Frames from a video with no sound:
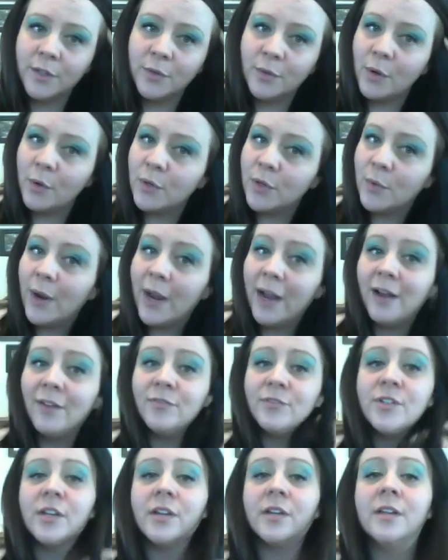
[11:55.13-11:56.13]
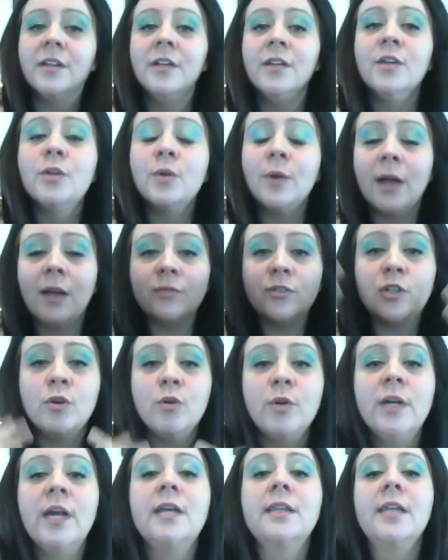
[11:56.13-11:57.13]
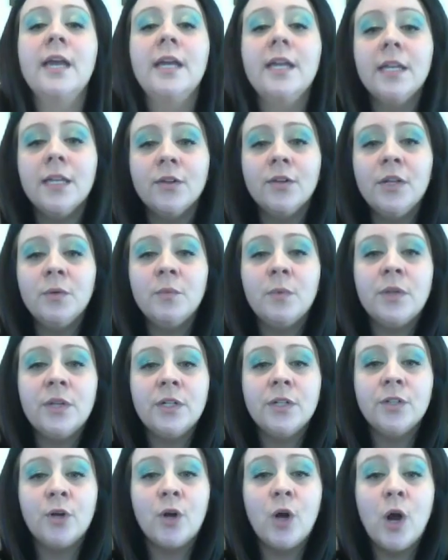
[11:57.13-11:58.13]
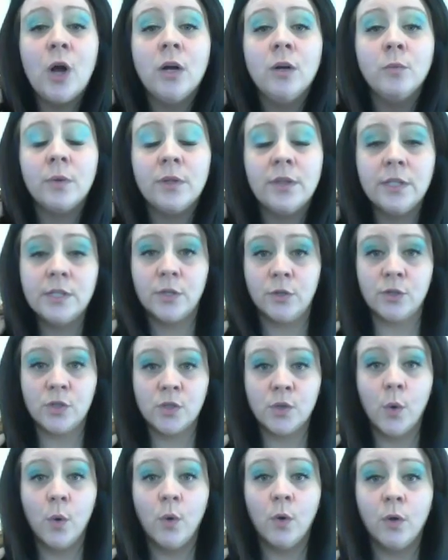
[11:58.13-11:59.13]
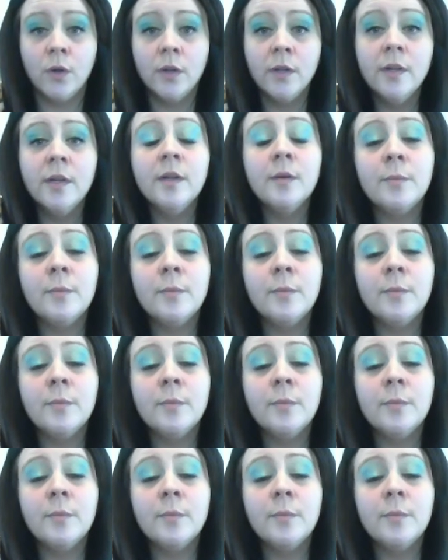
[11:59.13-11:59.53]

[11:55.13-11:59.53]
You have to create that healing within your heart, within your soul,